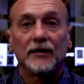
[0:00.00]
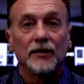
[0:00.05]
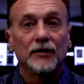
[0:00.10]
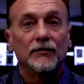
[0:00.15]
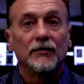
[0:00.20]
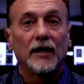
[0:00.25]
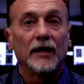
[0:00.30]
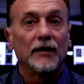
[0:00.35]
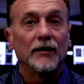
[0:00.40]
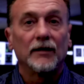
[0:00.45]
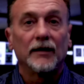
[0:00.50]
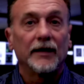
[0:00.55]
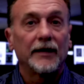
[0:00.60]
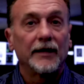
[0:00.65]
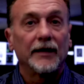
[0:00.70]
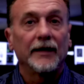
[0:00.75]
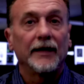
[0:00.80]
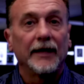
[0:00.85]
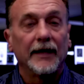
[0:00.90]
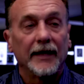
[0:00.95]
you're right on the
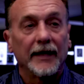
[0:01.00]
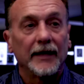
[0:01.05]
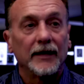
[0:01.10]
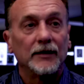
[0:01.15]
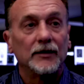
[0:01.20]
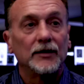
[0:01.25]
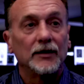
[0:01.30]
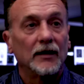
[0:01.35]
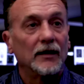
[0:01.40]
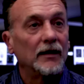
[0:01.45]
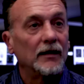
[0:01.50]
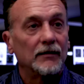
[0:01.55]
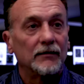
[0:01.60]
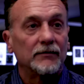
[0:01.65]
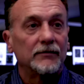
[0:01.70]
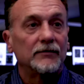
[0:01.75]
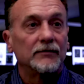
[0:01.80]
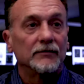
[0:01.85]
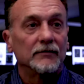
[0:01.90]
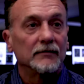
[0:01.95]
cutting edge
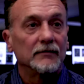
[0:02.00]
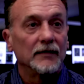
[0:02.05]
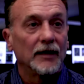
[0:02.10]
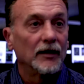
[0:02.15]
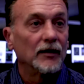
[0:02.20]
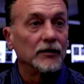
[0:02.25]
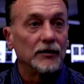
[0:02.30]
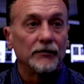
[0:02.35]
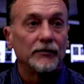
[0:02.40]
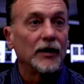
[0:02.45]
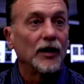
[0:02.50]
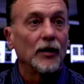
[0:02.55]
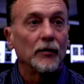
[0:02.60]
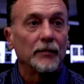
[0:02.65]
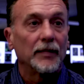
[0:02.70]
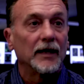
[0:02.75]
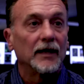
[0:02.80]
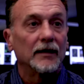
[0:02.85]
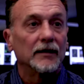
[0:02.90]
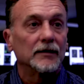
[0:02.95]
of, you know,
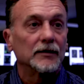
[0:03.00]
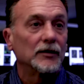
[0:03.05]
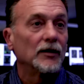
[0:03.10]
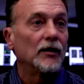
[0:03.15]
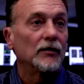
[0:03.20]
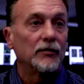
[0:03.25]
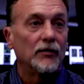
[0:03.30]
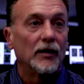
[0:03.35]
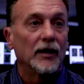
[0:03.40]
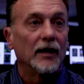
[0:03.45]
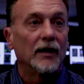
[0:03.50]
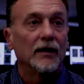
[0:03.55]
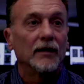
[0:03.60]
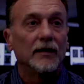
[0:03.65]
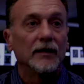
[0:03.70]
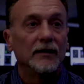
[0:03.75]
developing software.